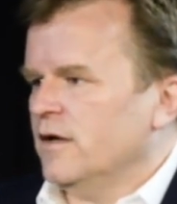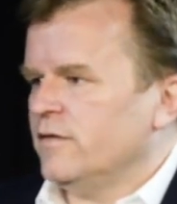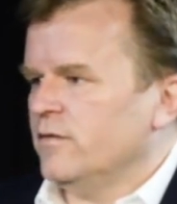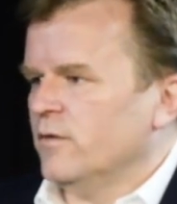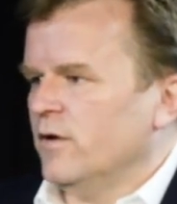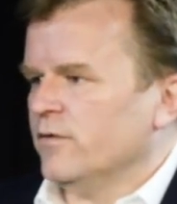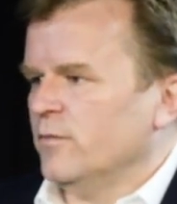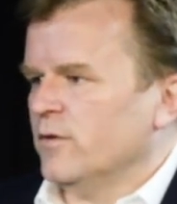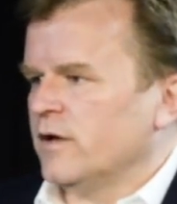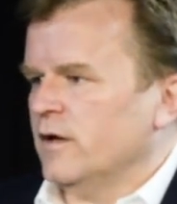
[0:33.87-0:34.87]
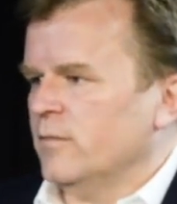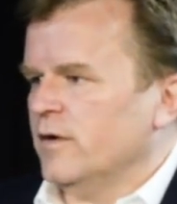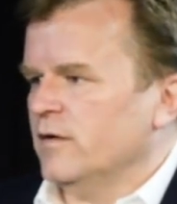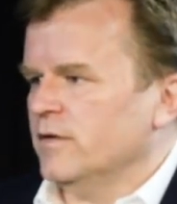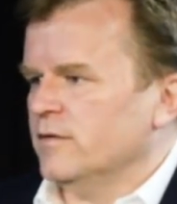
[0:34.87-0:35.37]
So the role is more kind of
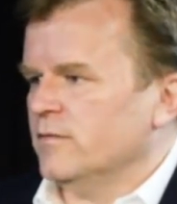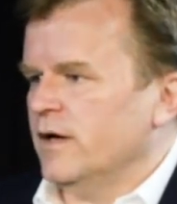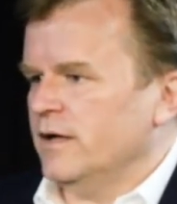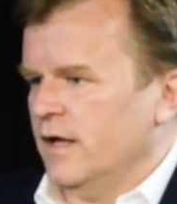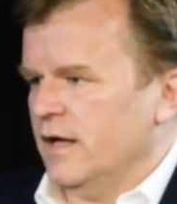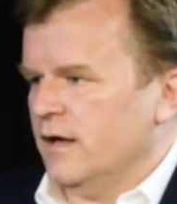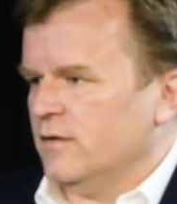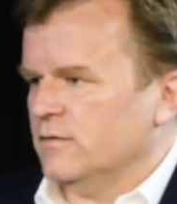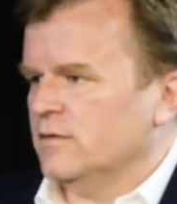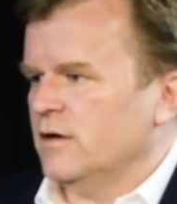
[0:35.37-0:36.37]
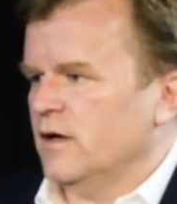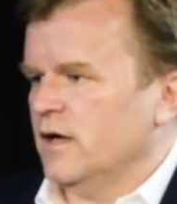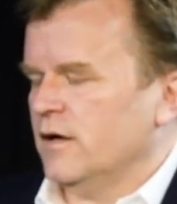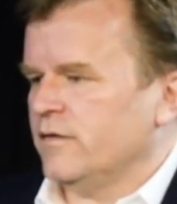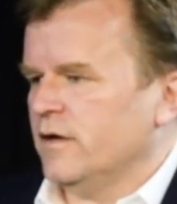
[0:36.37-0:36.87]
prevalent right now
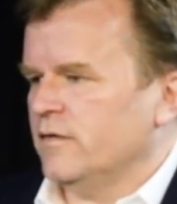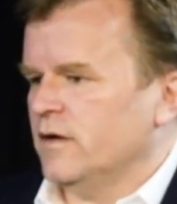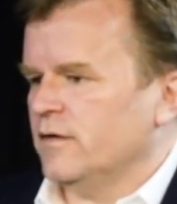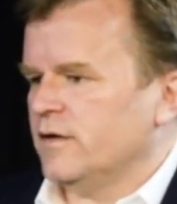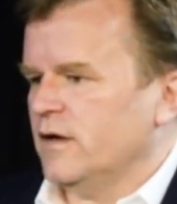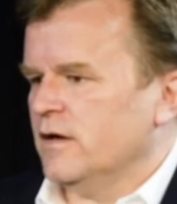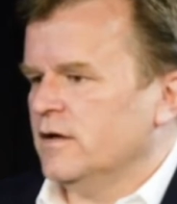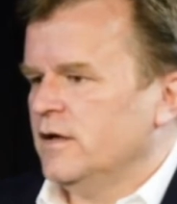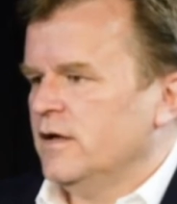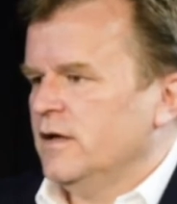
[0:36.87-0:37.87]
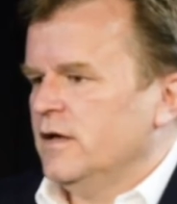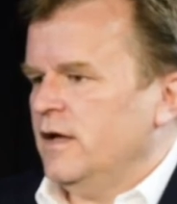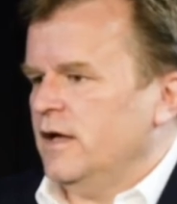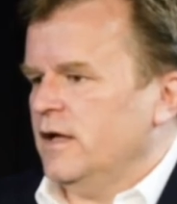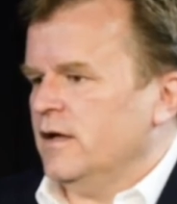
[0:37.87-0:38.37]
outside of healthcare,
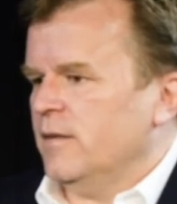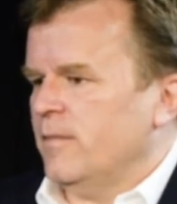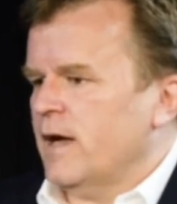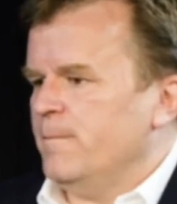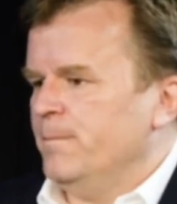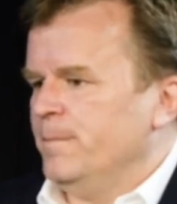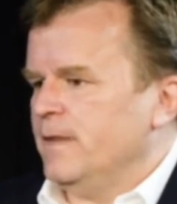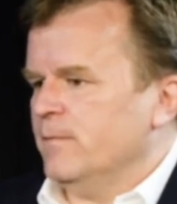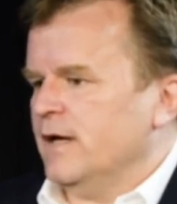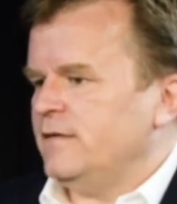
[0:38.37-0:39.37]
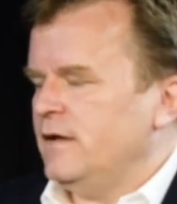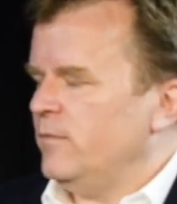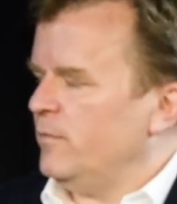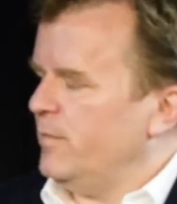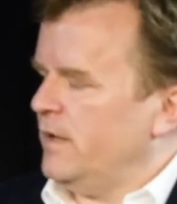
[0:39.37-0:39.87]
and my
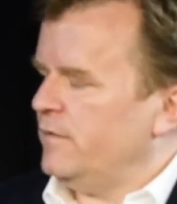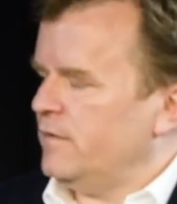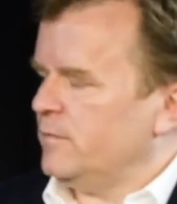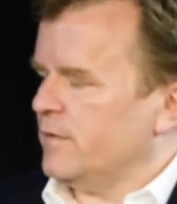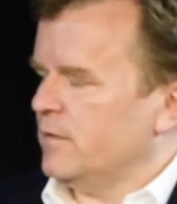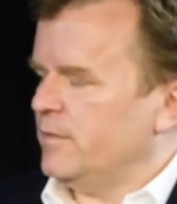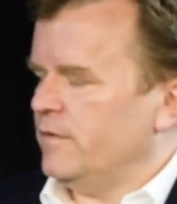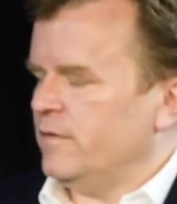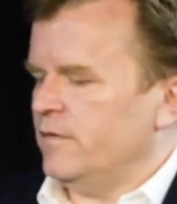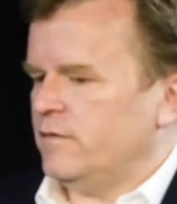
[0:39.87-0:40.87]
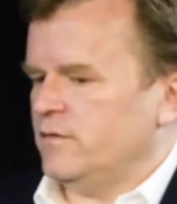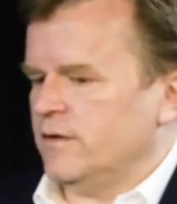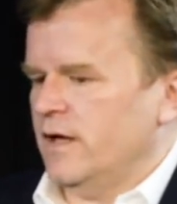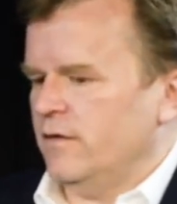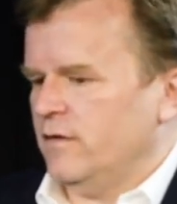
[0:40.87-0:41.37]
team's basic purpose is to
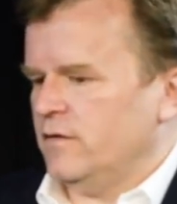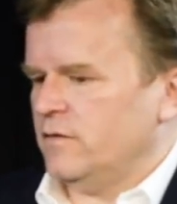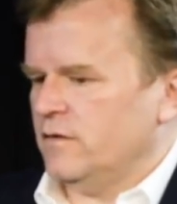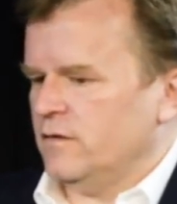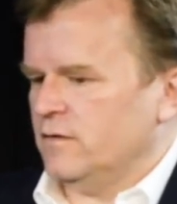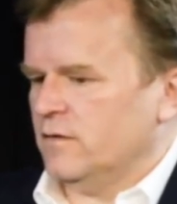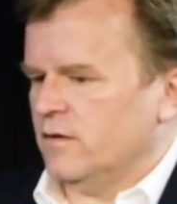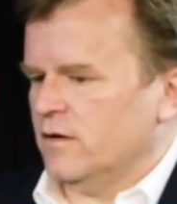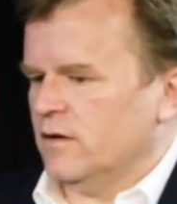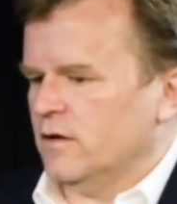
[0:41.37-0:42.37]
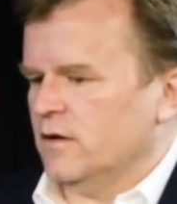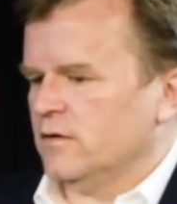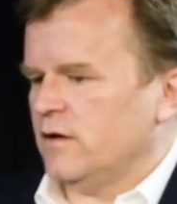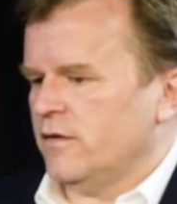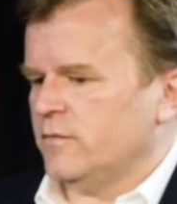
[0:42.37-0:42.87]
transition
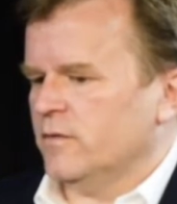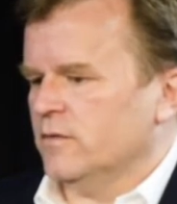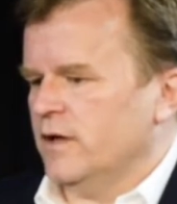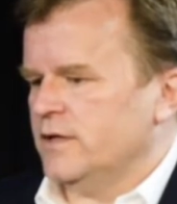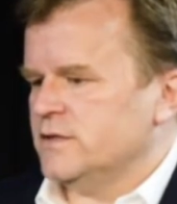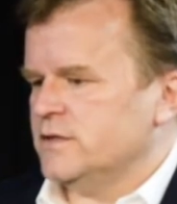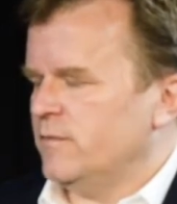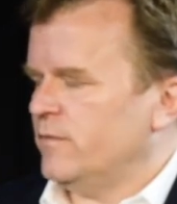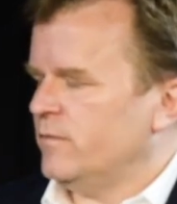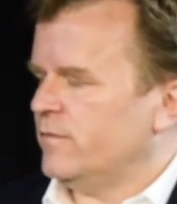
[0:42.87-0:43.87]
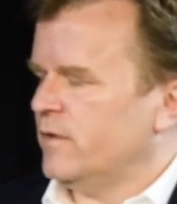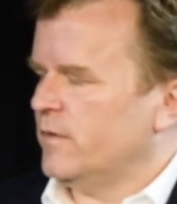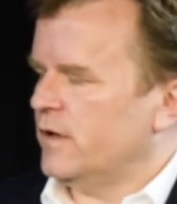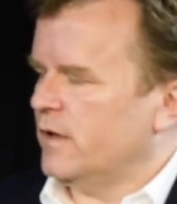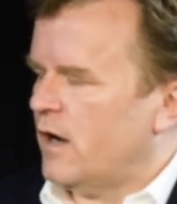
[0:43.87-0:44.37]
our customer relationship
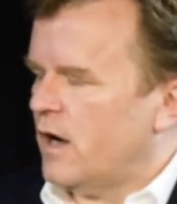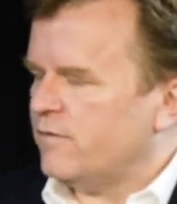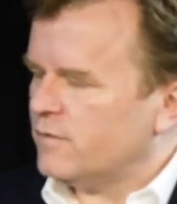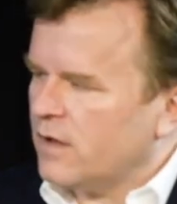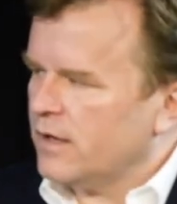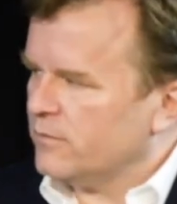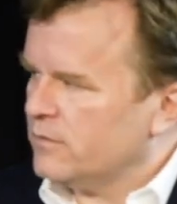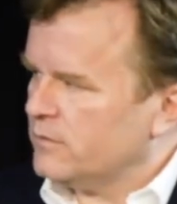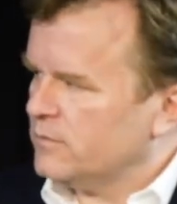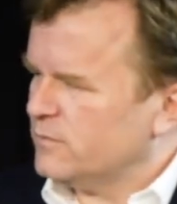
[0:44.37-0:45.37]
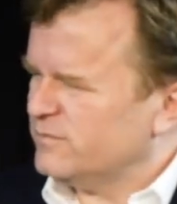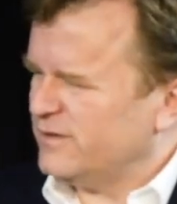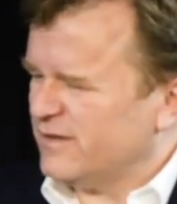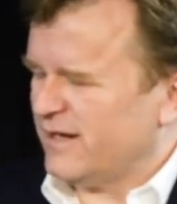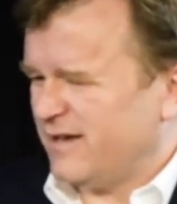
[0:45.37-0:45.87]
from an offline,
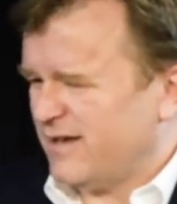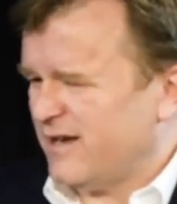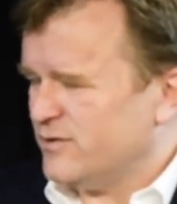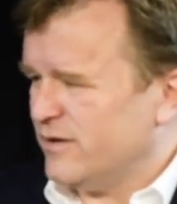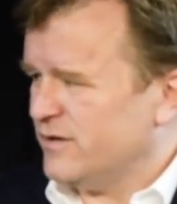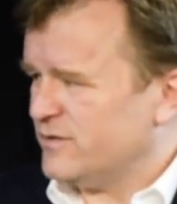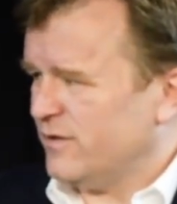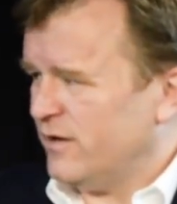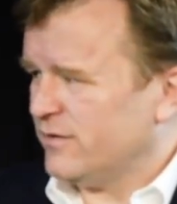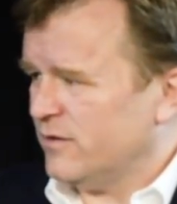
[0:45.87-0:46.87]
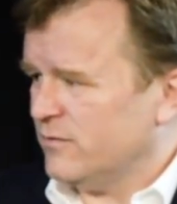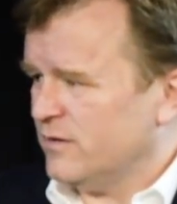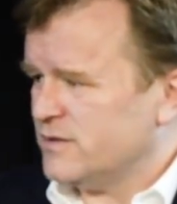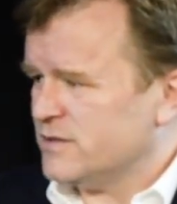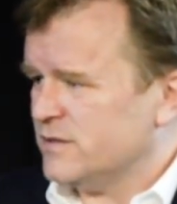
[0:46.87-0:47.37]
like kind of traditional healthcare
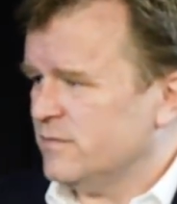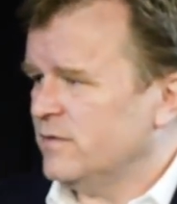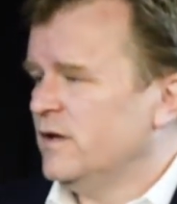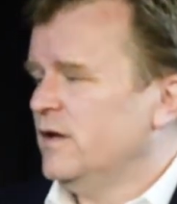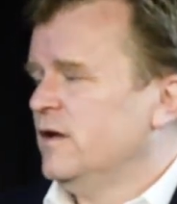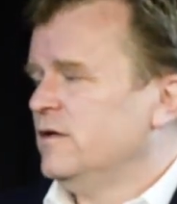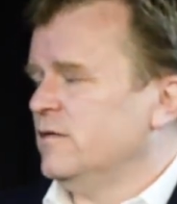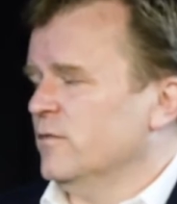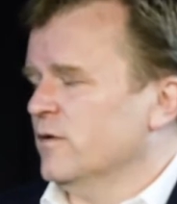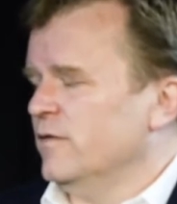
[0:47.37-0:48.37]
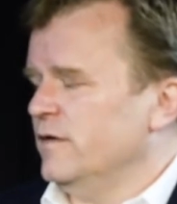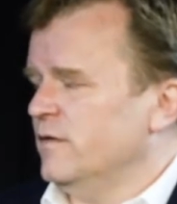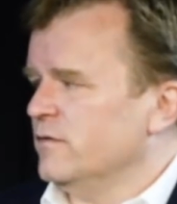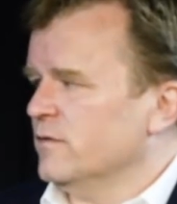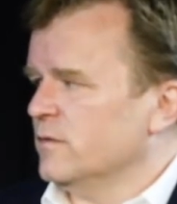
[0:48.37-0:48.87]
relationship, to more of a
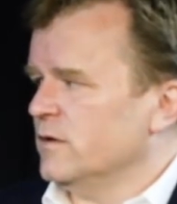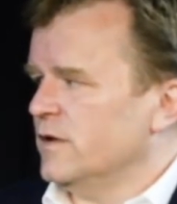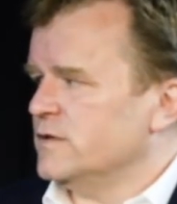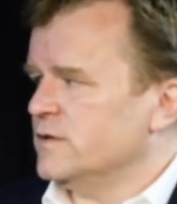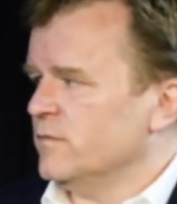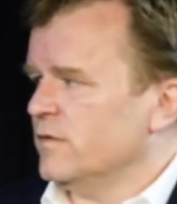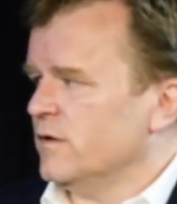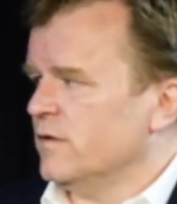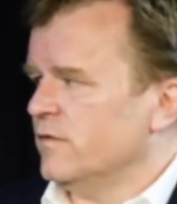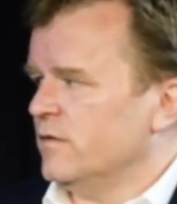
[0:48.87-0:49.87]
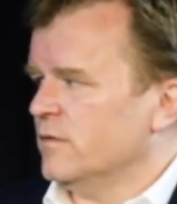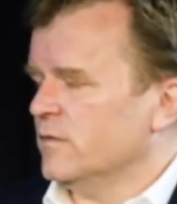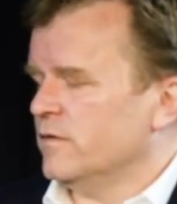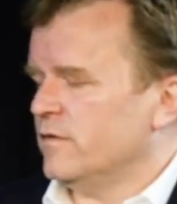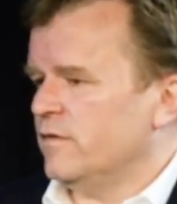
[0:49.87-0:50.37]
digital relationship with our
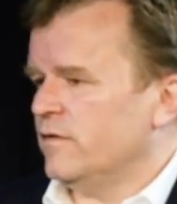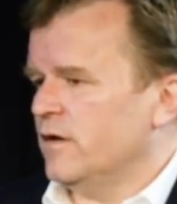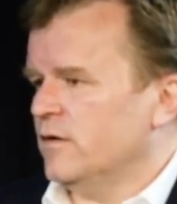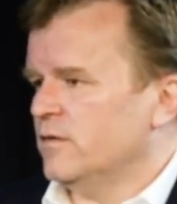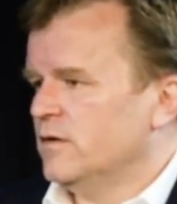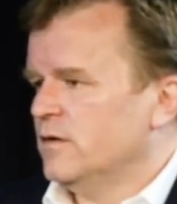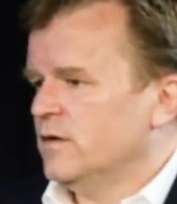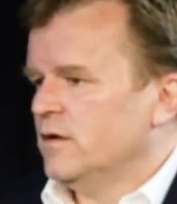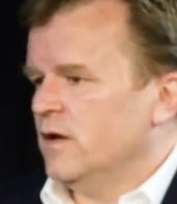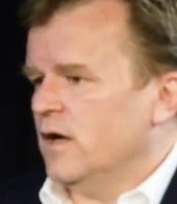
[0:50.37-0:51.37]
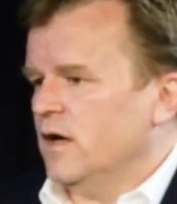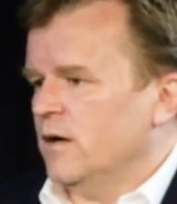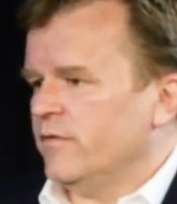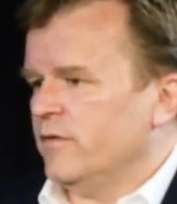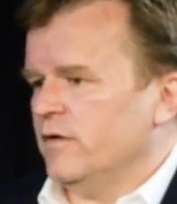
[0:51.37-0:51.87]
consumers. And so,
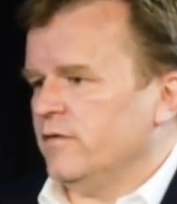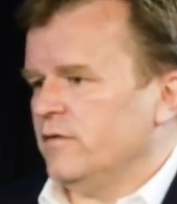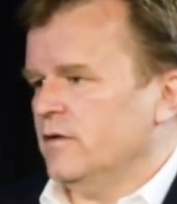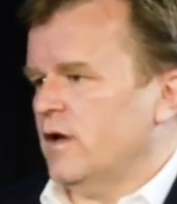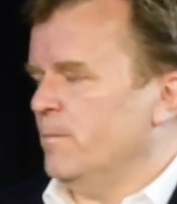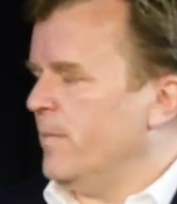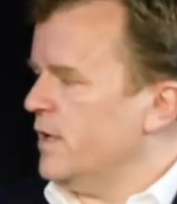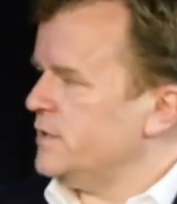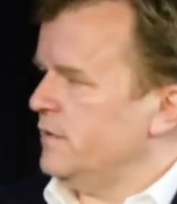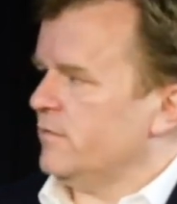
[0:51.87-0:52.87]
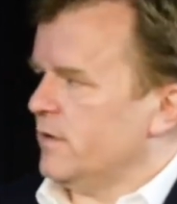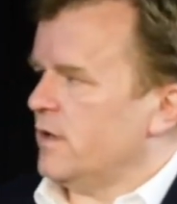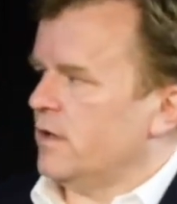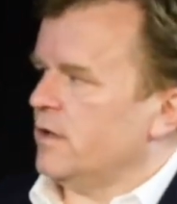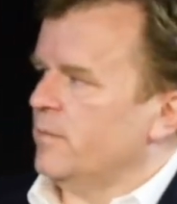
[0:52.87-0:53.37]
so there's a bunch of different
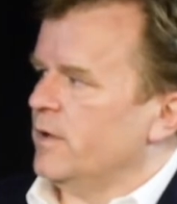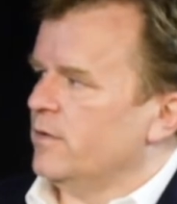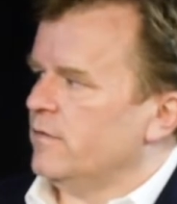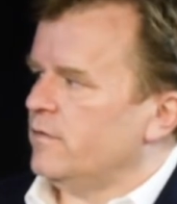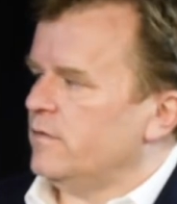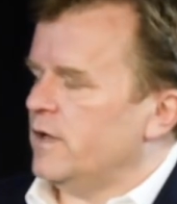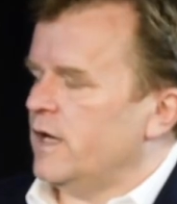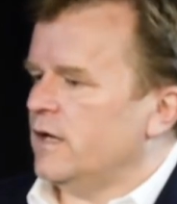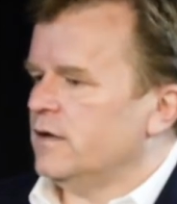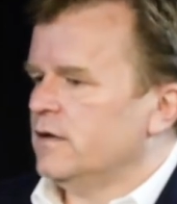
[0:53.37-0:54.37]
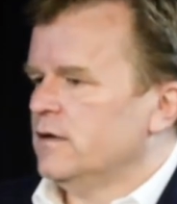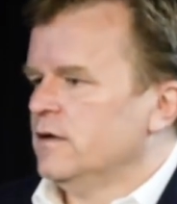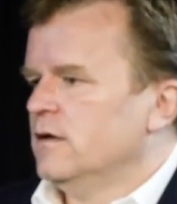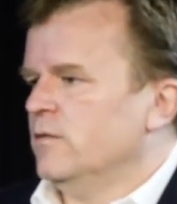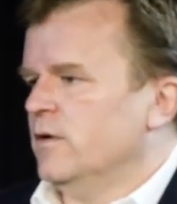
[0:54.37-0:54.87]
kind of components to that.
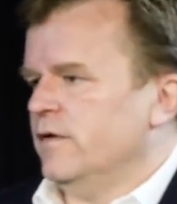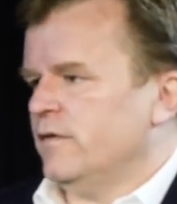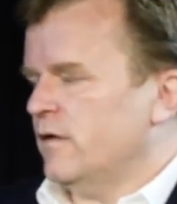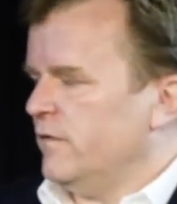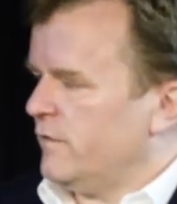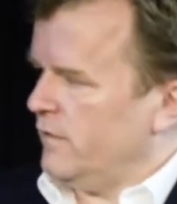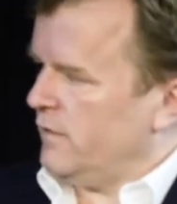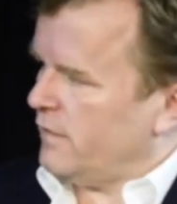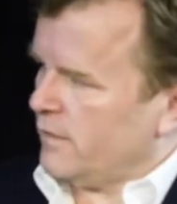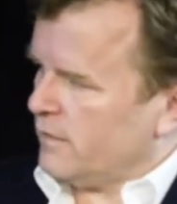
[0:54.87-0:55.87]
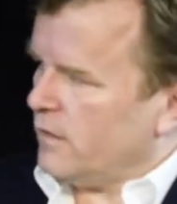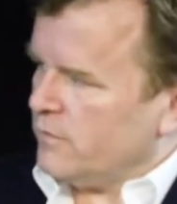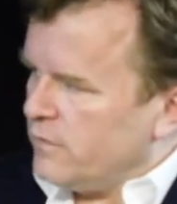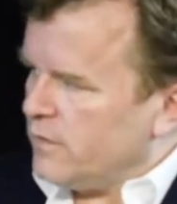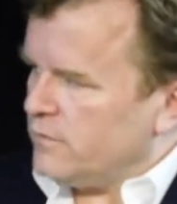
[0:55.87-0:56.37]
One is obviously the
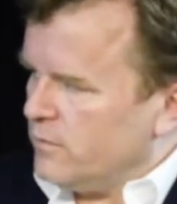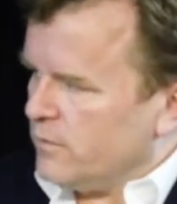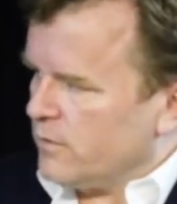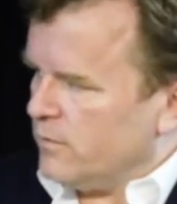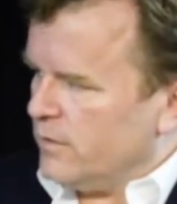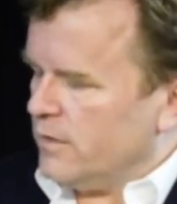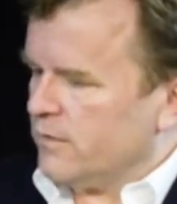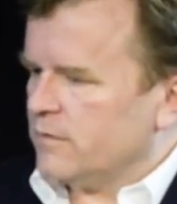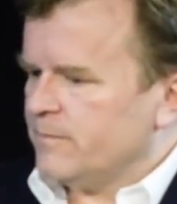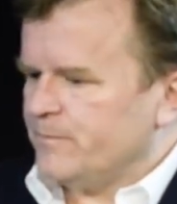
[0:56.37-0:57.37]
technology that you work with.